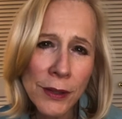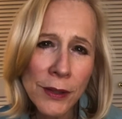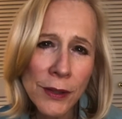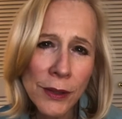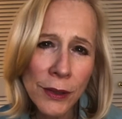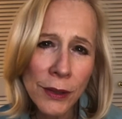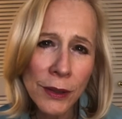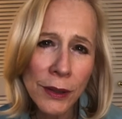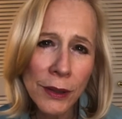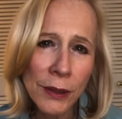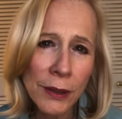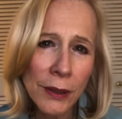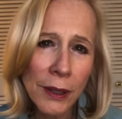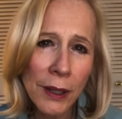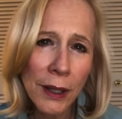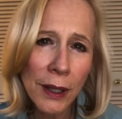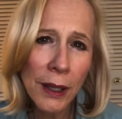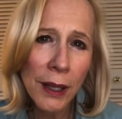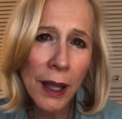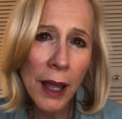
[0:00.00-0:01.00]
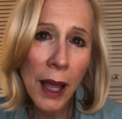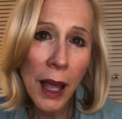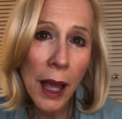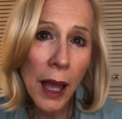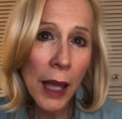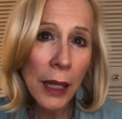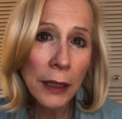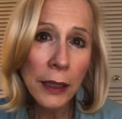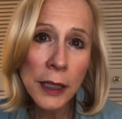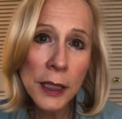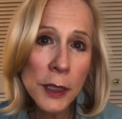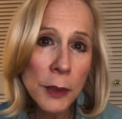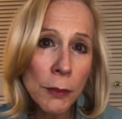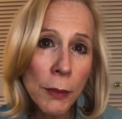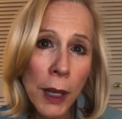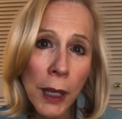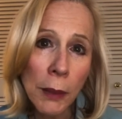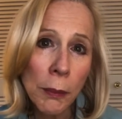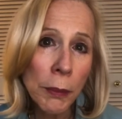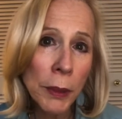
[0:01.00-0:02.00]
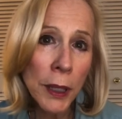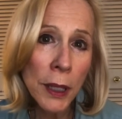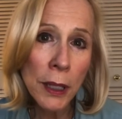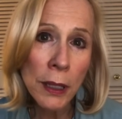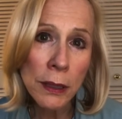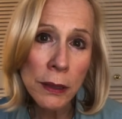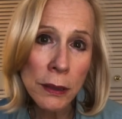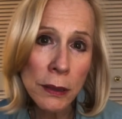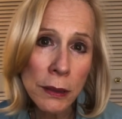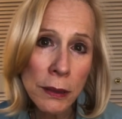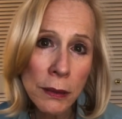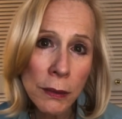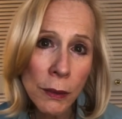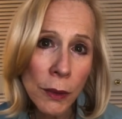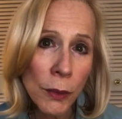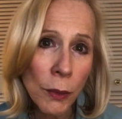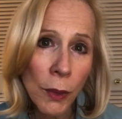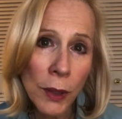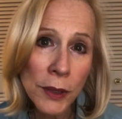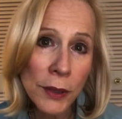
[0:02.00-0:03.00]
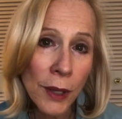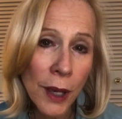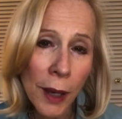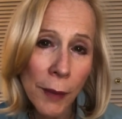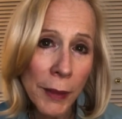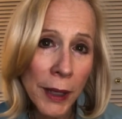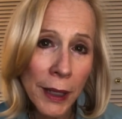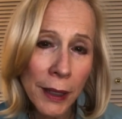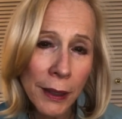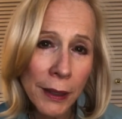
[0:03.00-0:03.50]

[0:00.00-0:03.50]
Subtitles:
or at least make peace with what's coming.